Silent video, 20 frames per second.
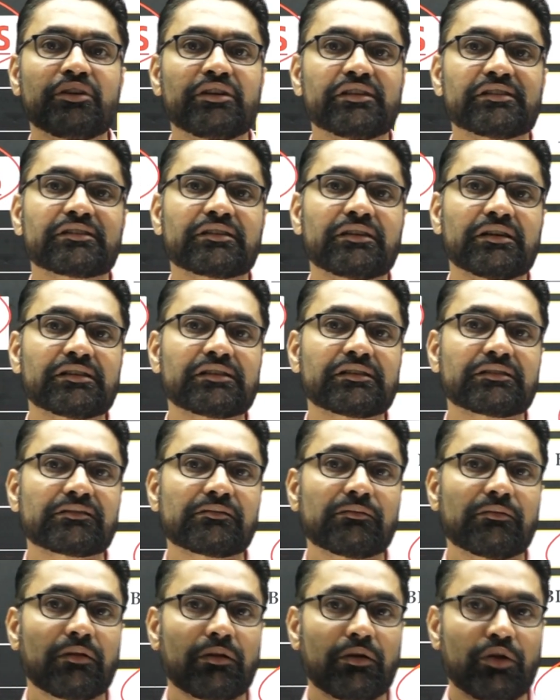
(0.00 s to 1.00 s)
discuss
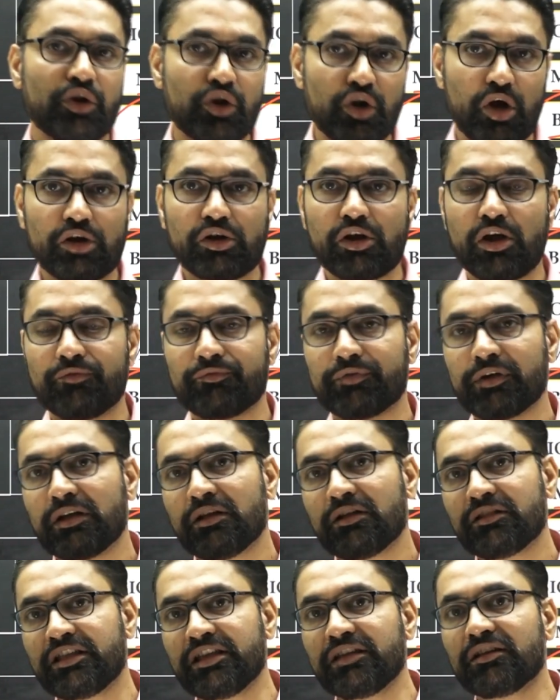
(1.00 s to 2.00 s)
lot of
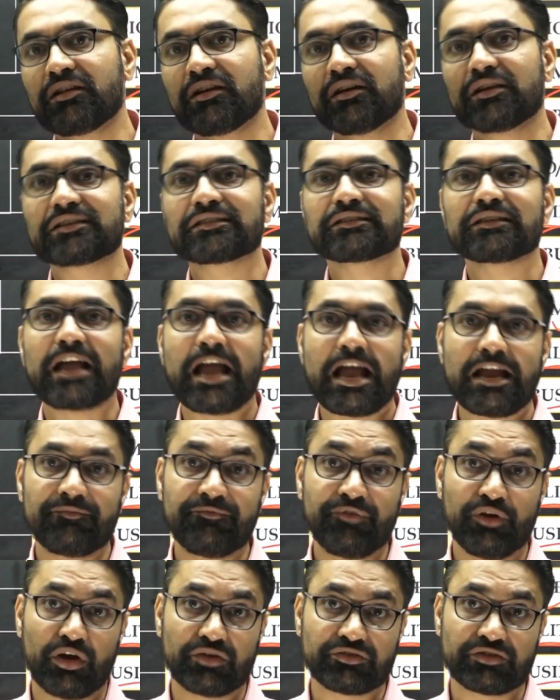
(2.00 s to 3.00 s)
thinkers and
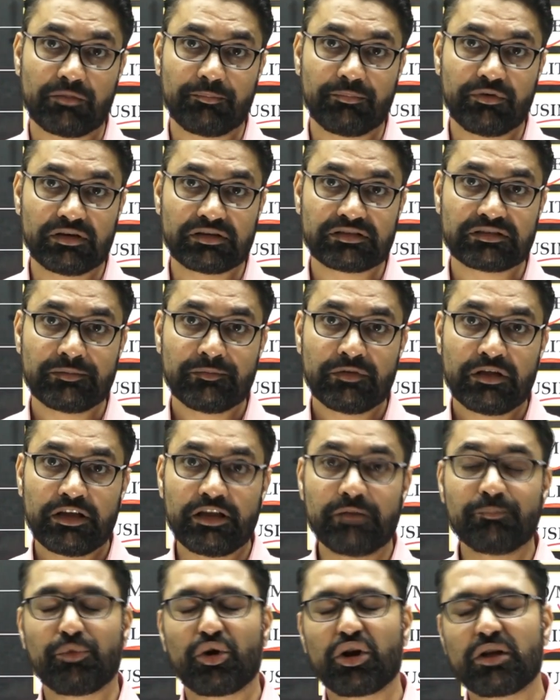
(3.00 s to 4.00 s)
philosophers,
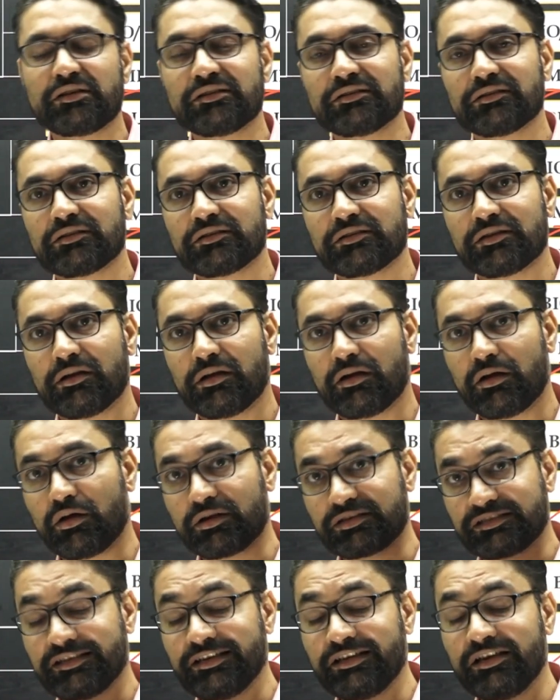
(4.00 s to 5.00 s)
important or
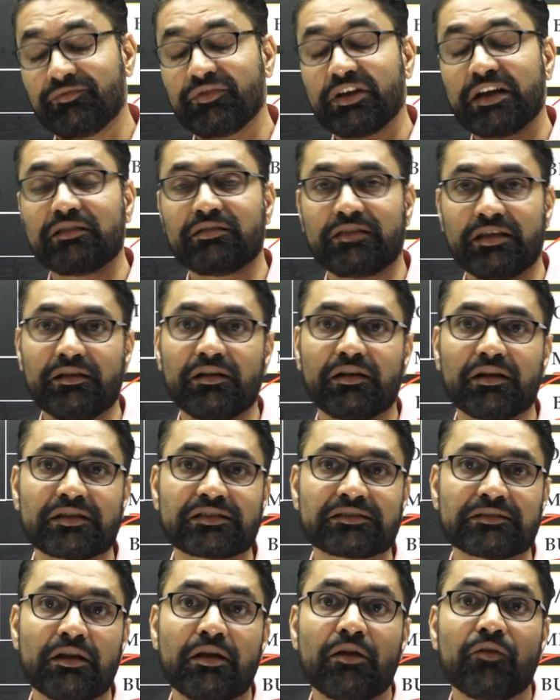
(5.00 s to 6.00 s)
significant
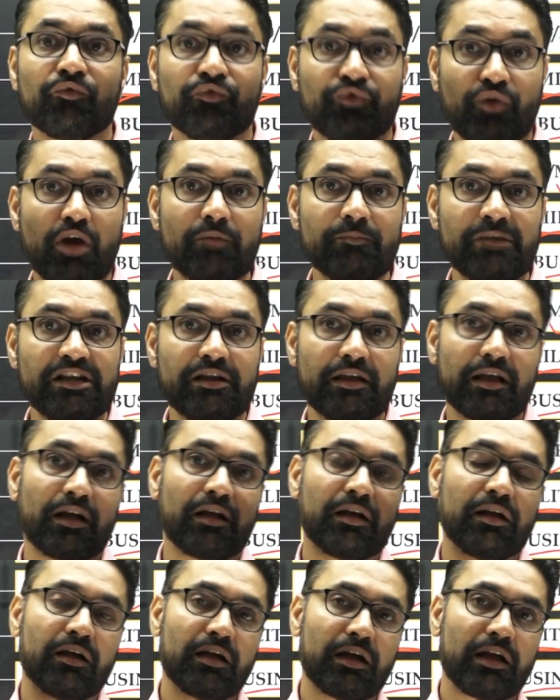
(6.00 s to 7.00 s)
thinkers from India
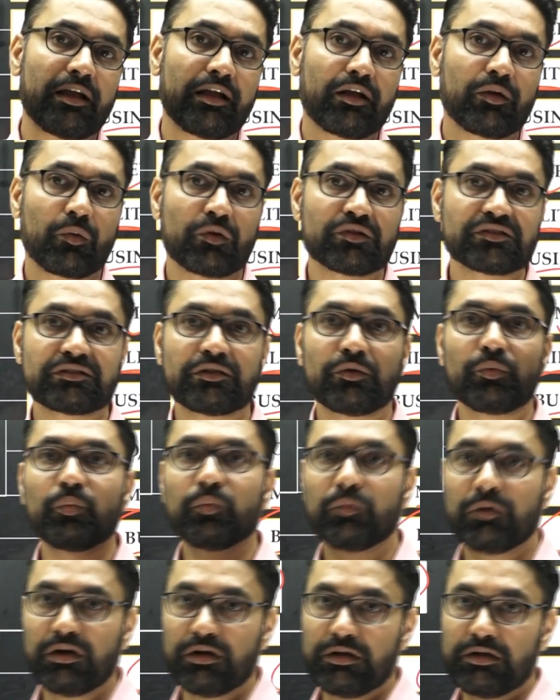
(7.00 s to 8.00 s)
and across the
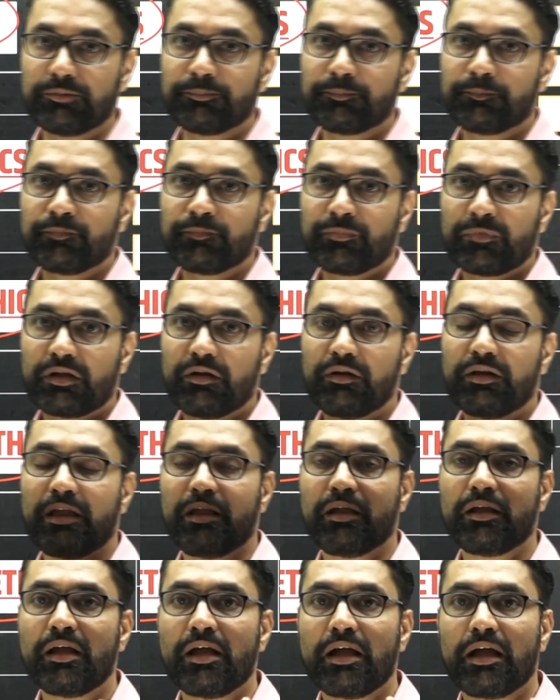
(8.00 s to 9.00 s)
world.
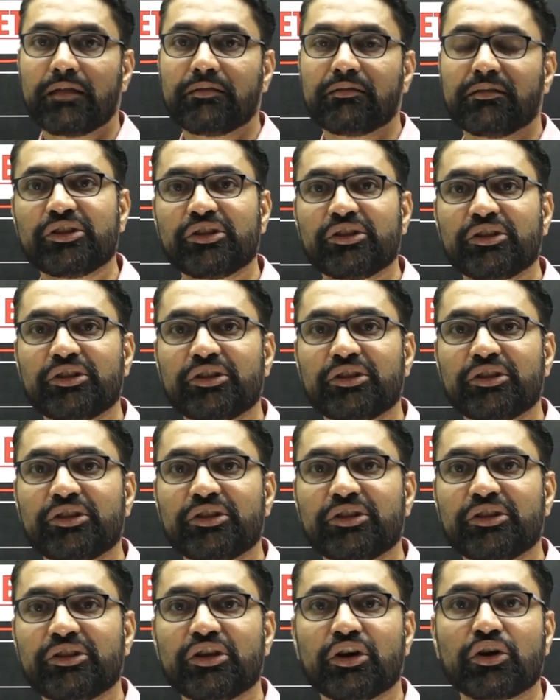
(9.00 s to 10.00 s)
Okay, and this
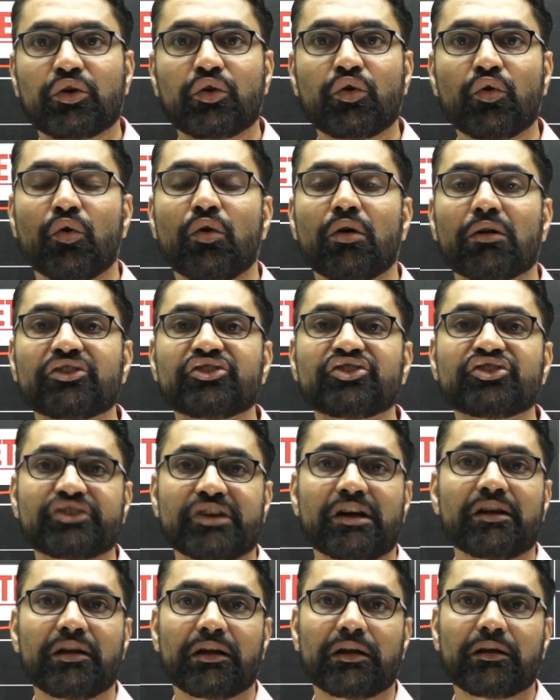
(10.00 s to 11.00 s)
will be the core
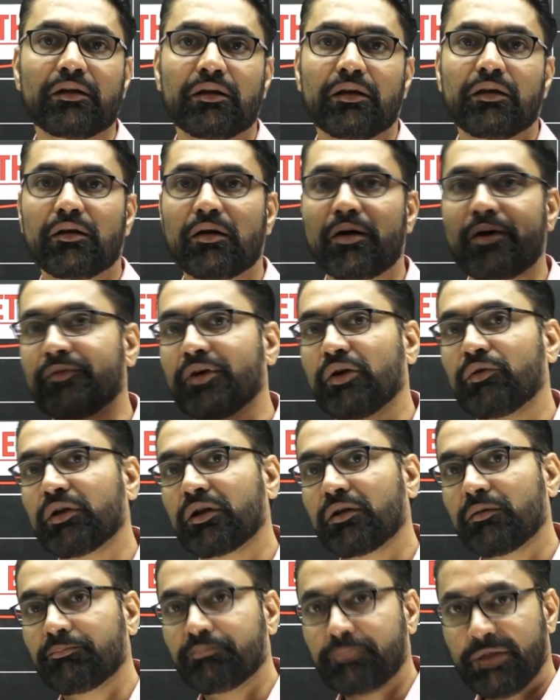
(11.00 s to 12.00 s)
chunk of
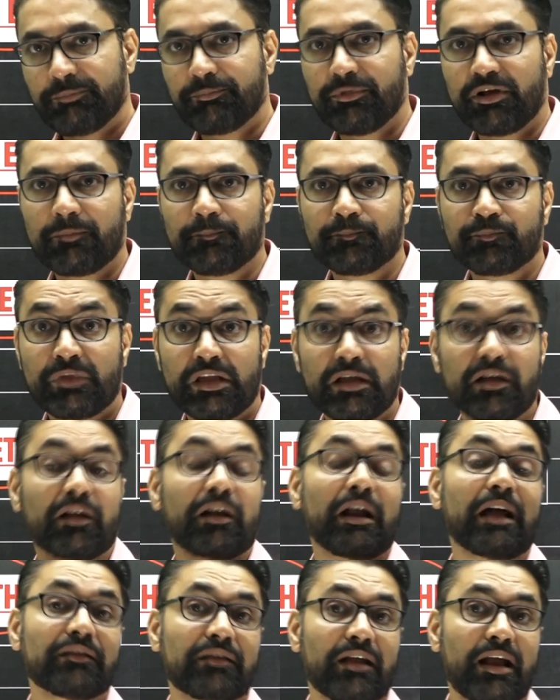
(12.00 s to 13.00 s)
our paper.
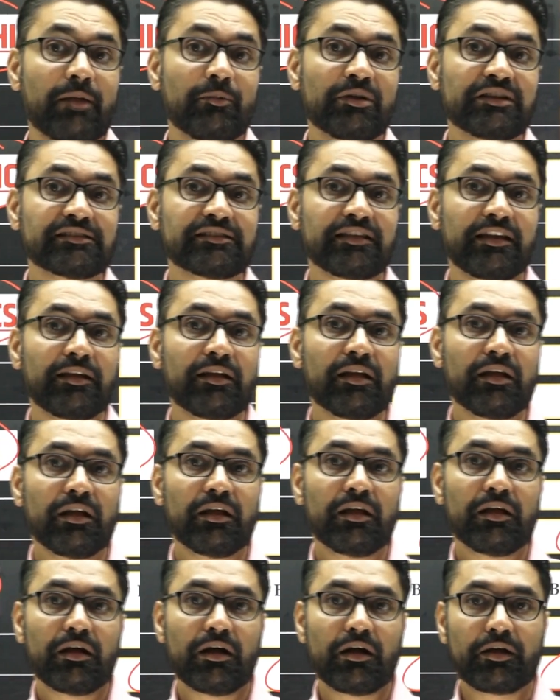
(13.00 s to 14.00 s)
Rather, I will say,
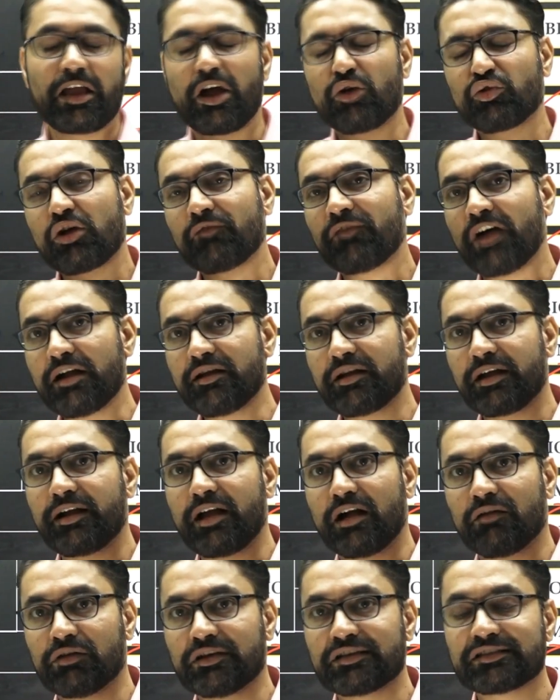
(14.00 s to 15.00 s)
okay, out of 100
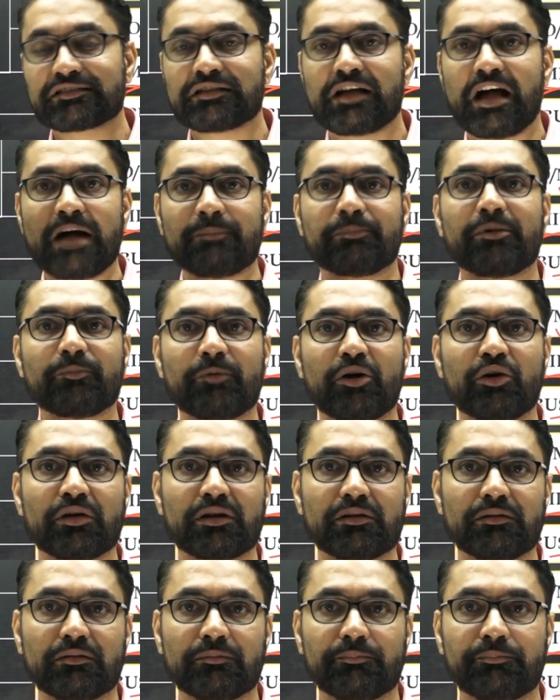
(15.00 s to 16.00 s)
hours, half of
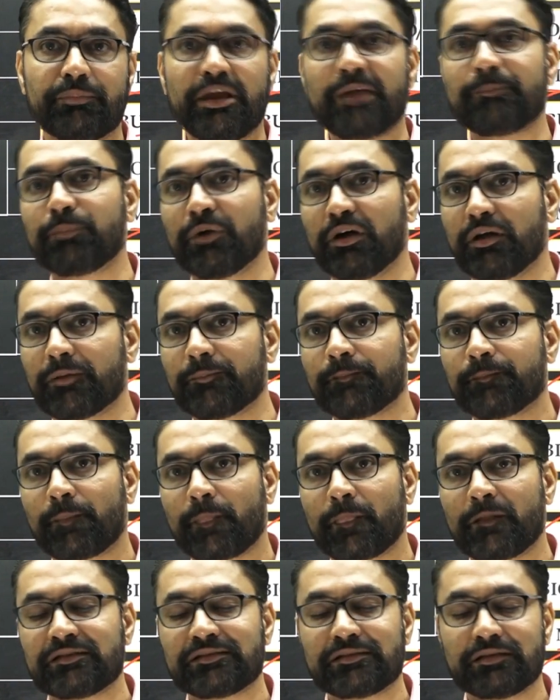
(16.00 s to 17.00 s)
our paper
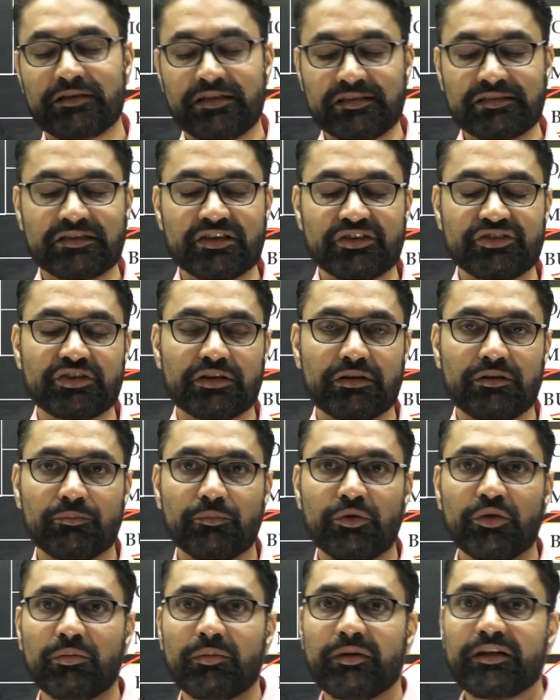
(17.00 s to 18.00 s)
discussion
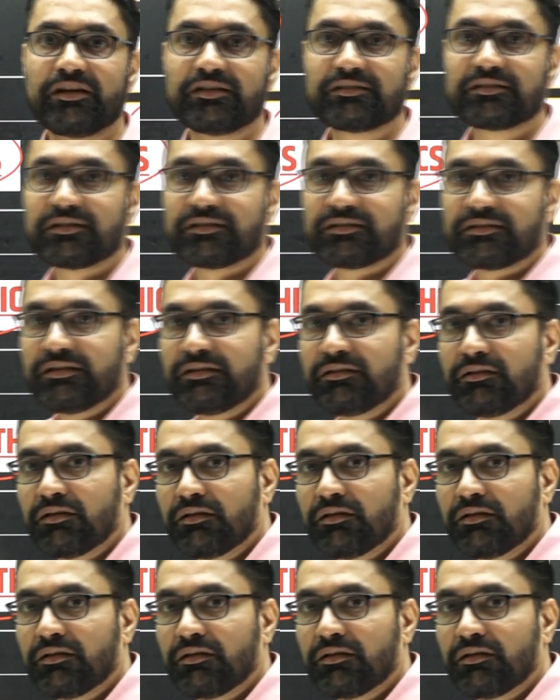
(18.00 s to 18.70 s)
we will be discussing